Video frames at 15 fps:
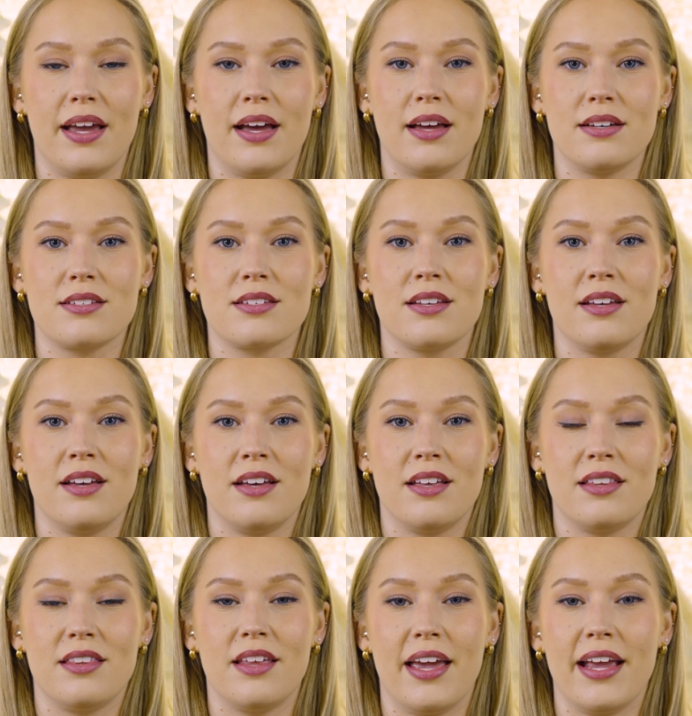And
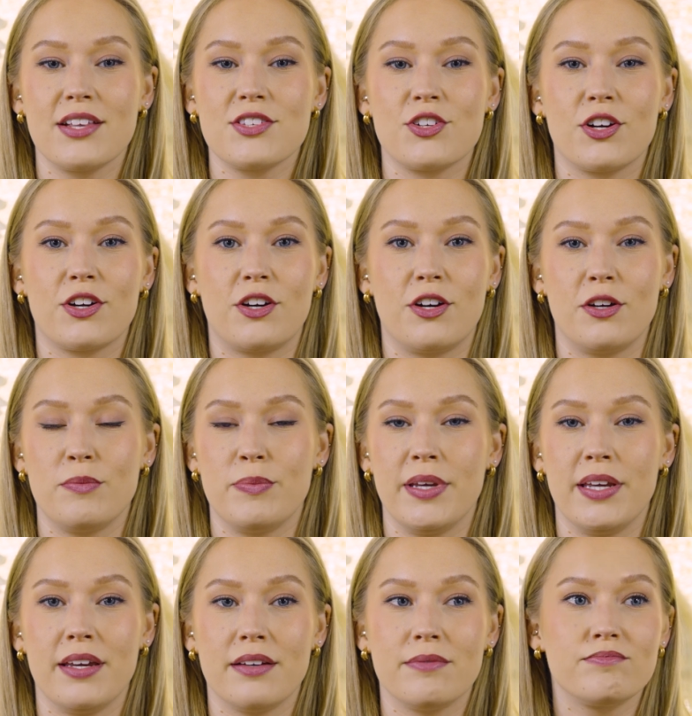the answer could
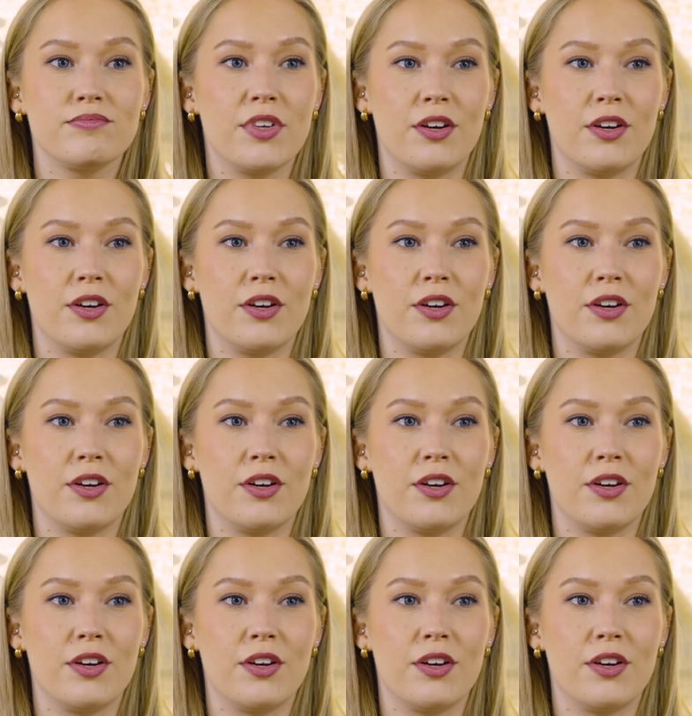be,